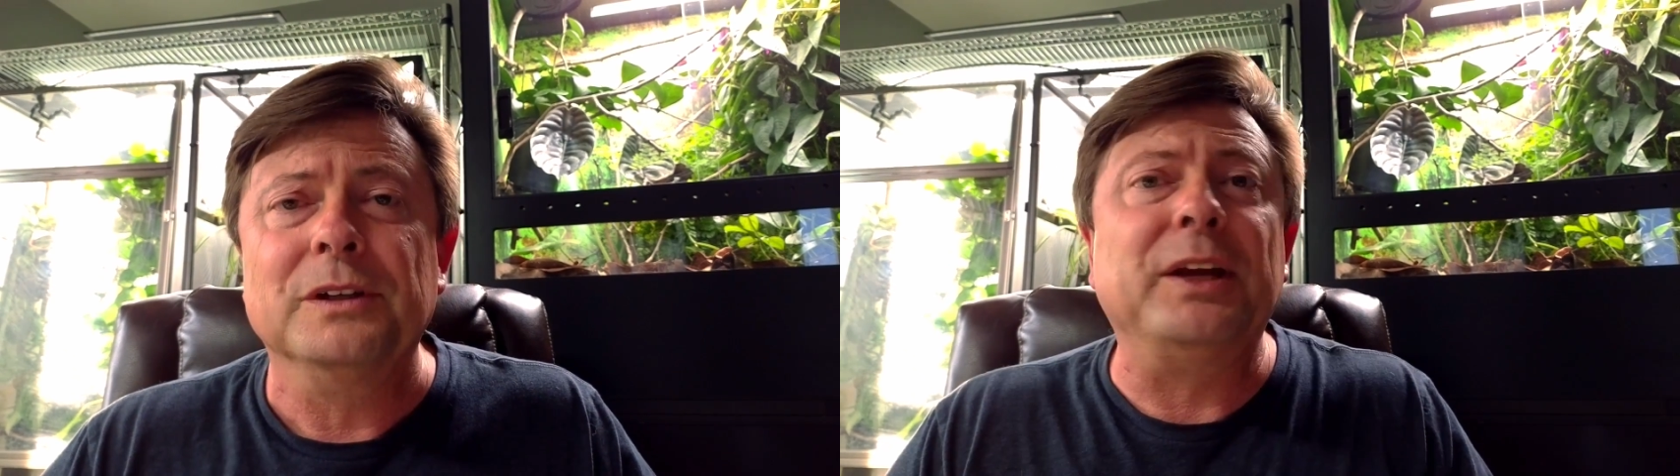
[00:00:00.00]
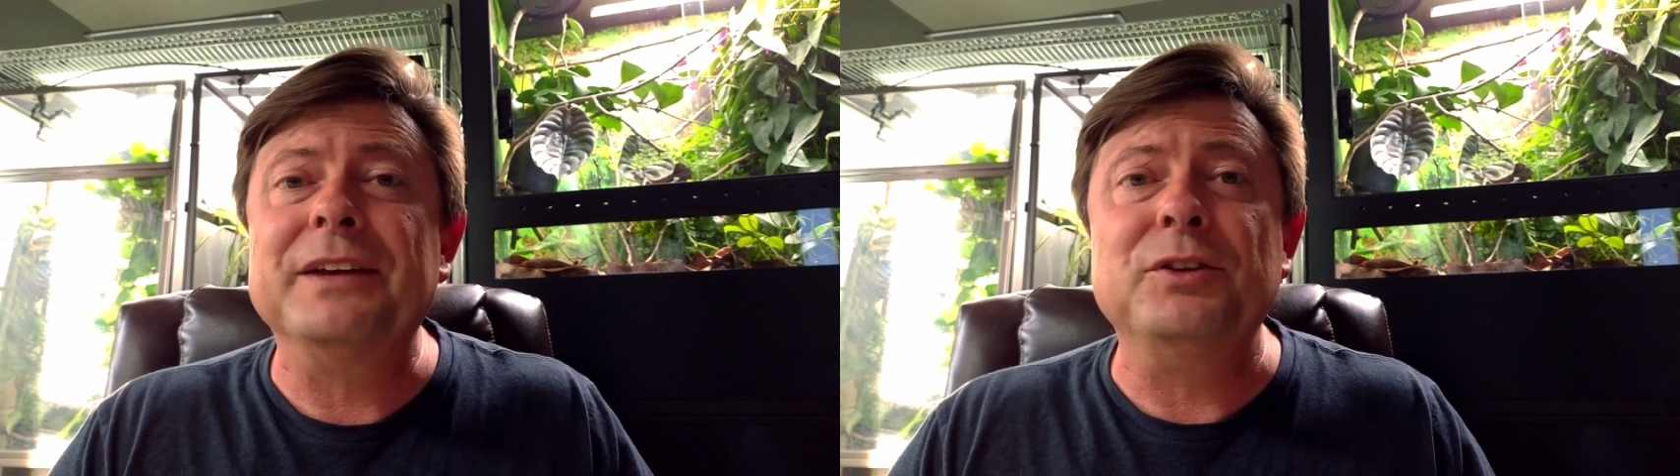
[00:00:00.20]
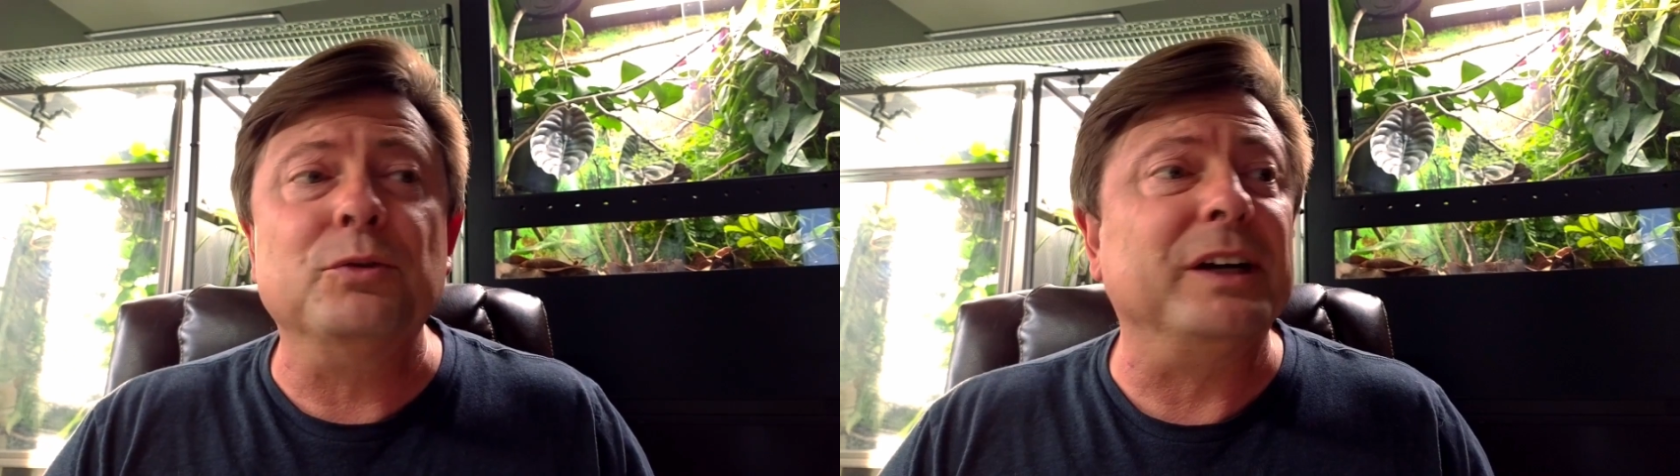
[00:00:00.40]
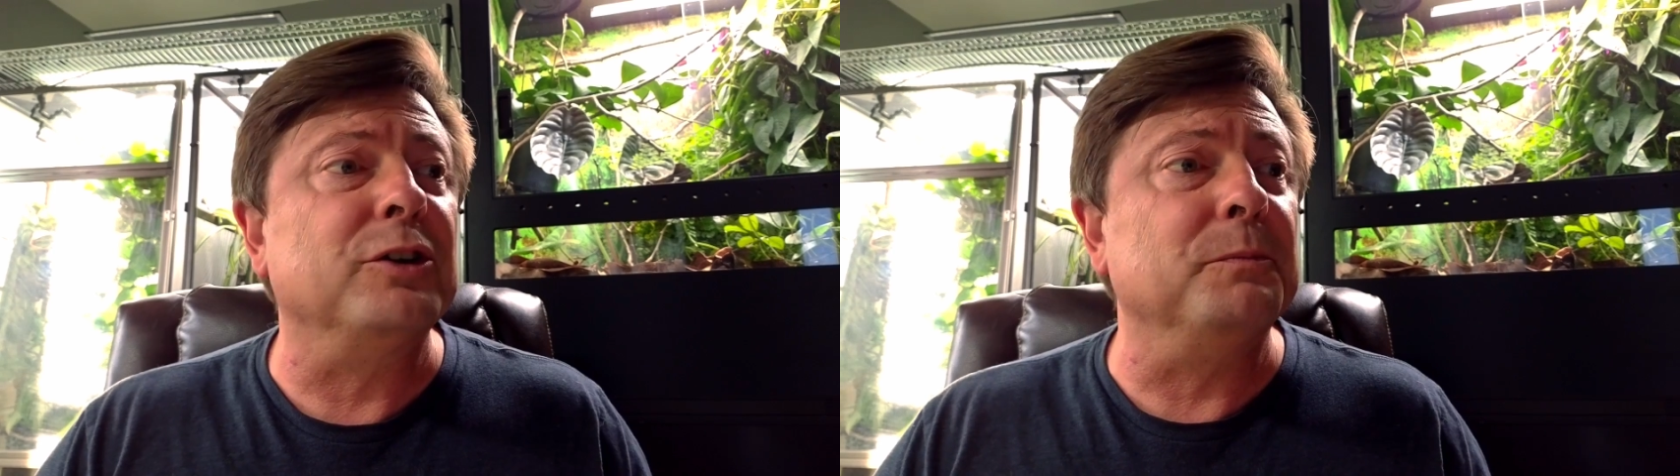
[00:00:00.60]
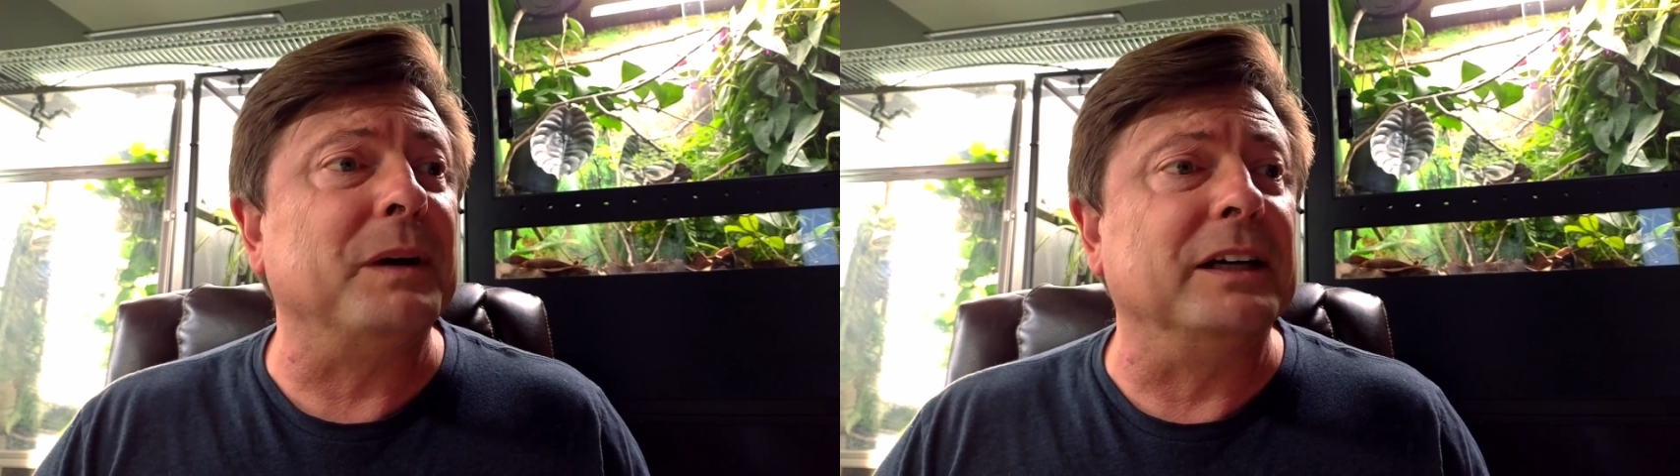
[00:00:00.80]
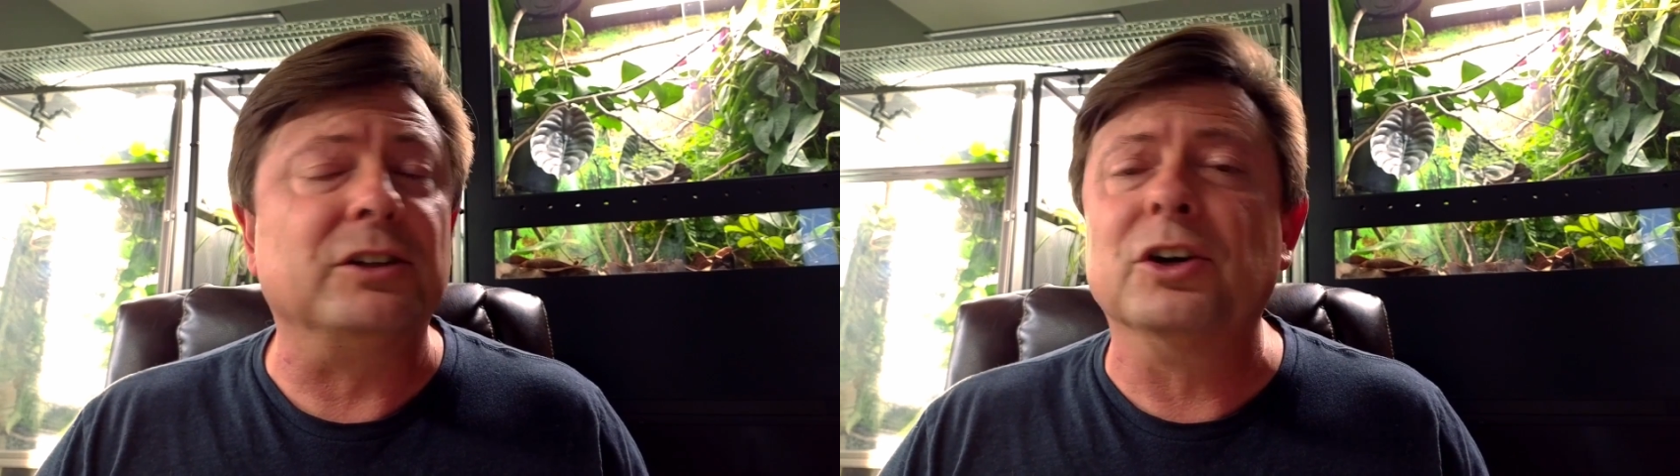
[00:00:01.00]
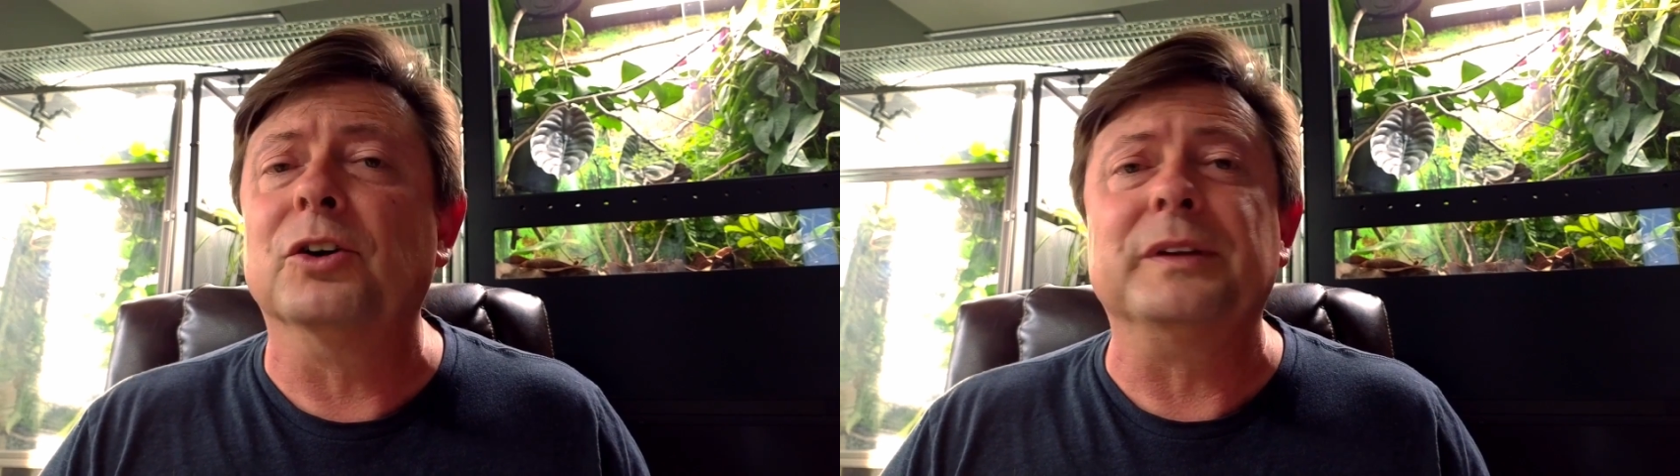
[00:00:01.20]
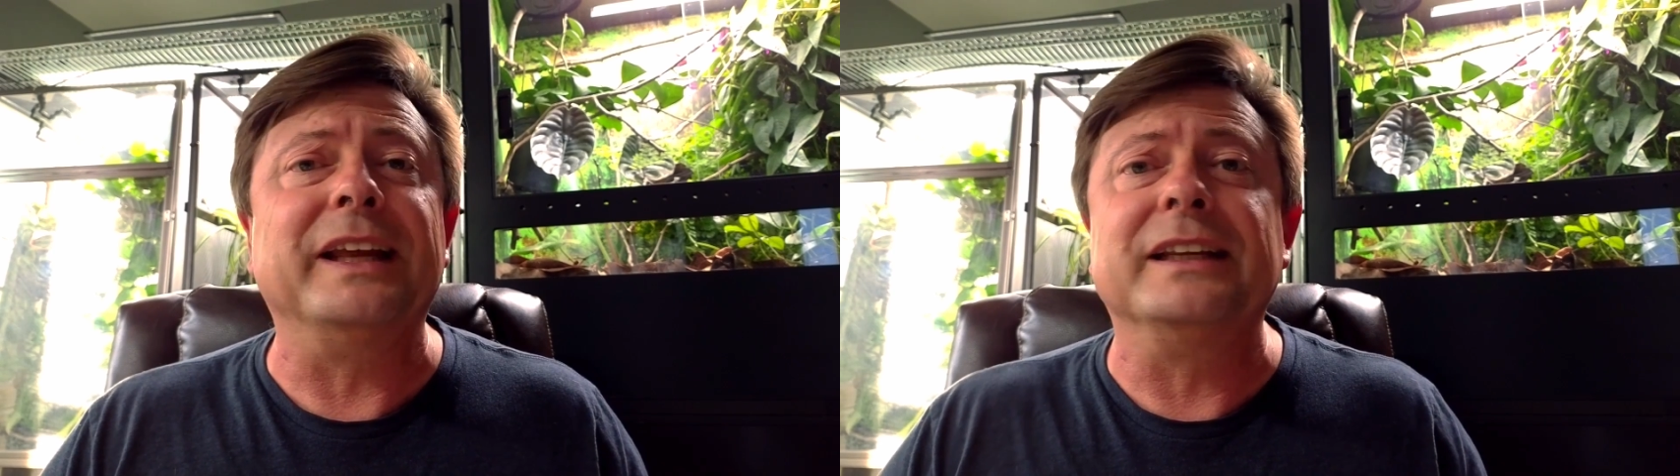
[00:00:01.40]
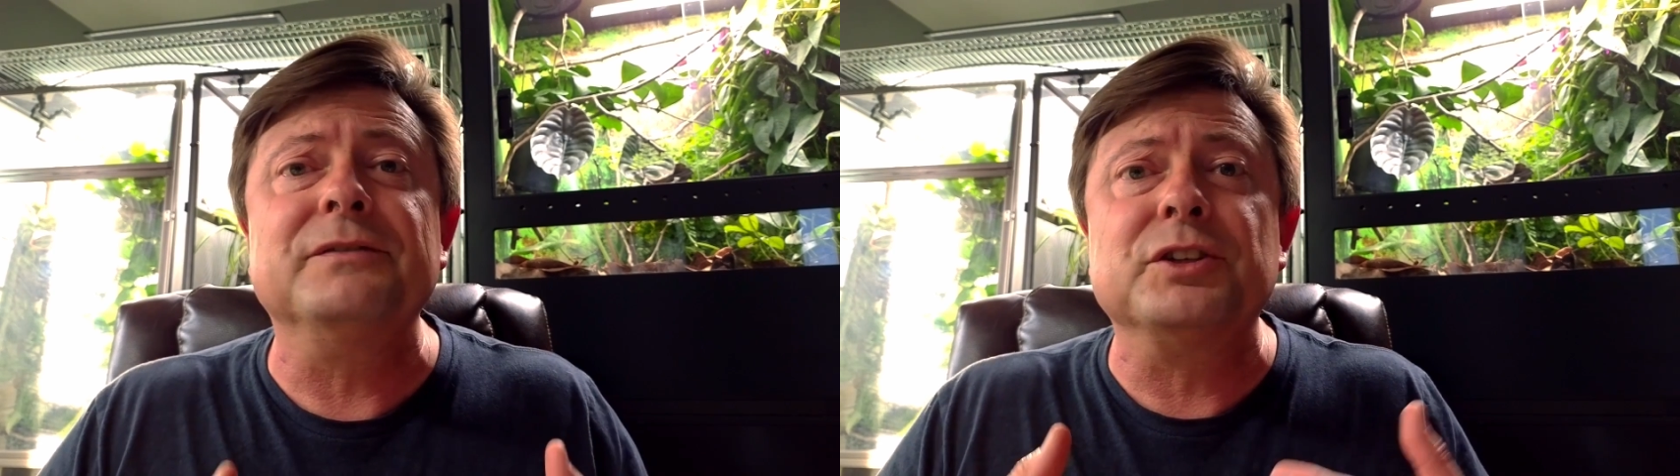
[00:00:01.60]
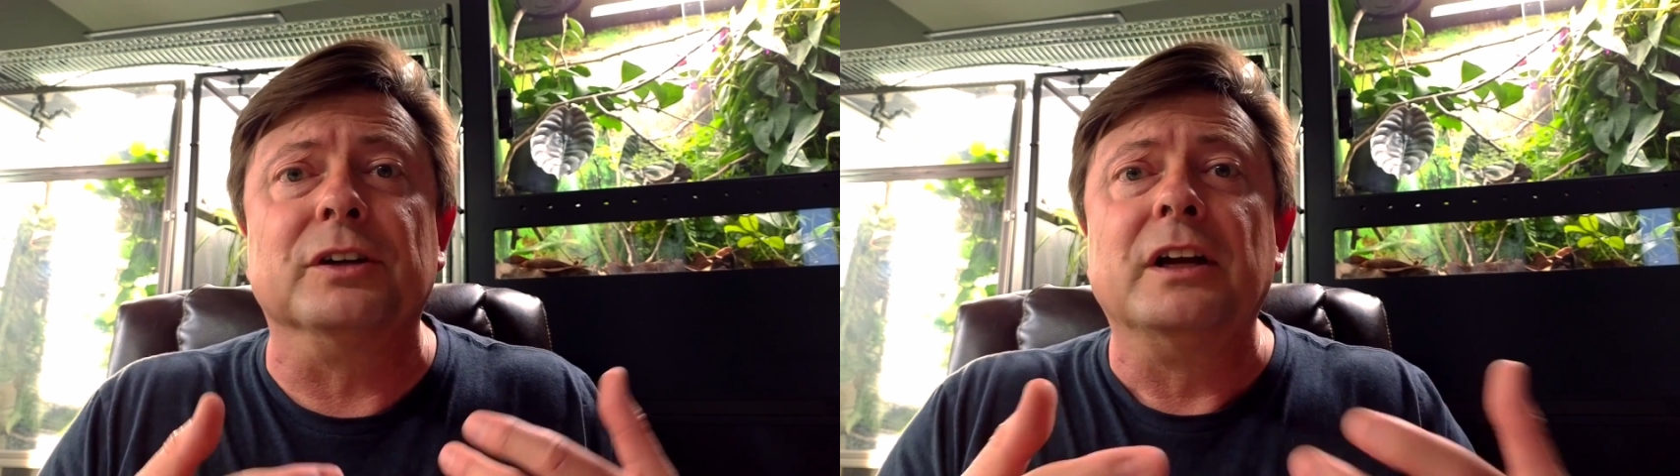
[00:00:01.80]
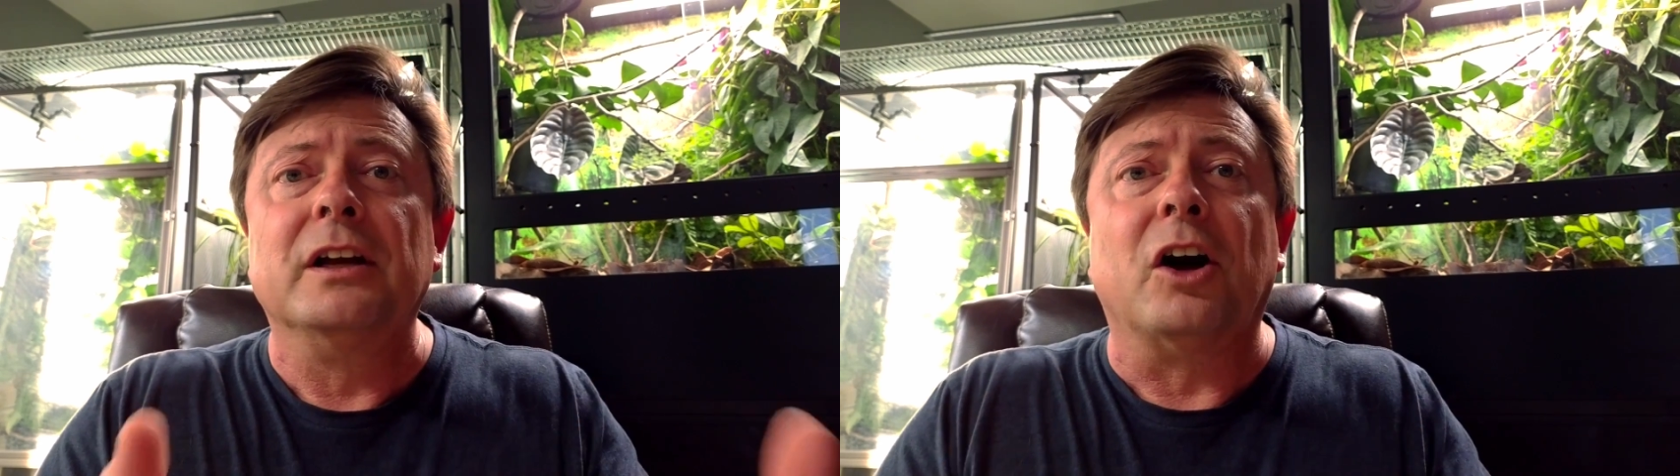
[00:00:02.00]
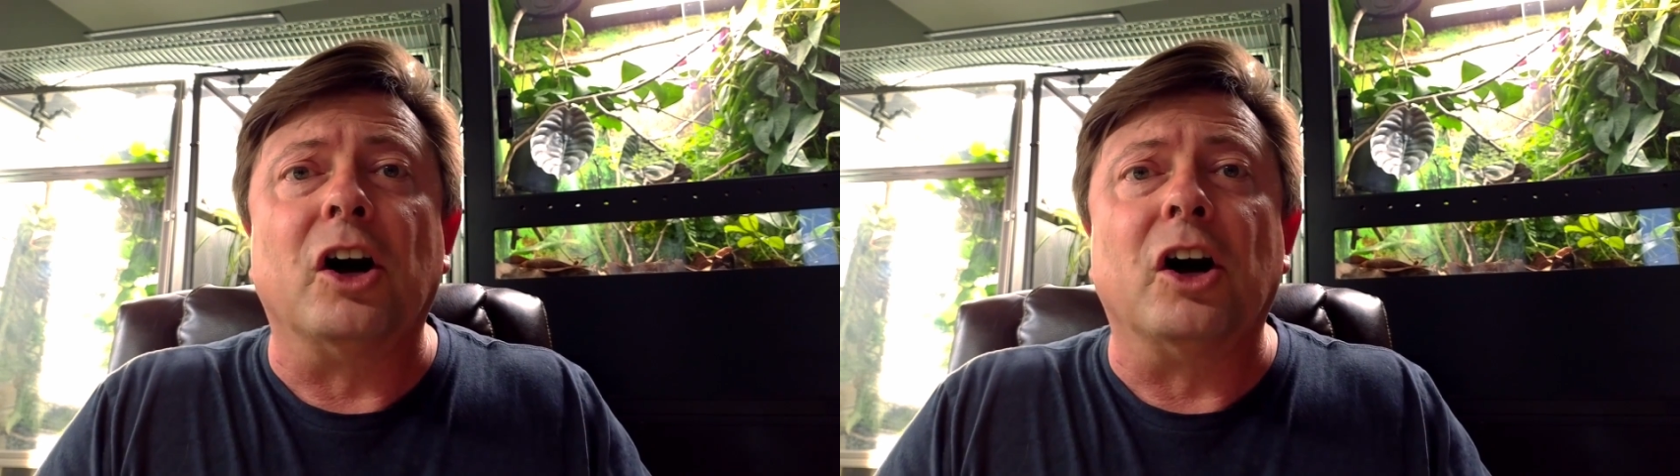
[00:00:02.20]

If we give you a coupon code that gives your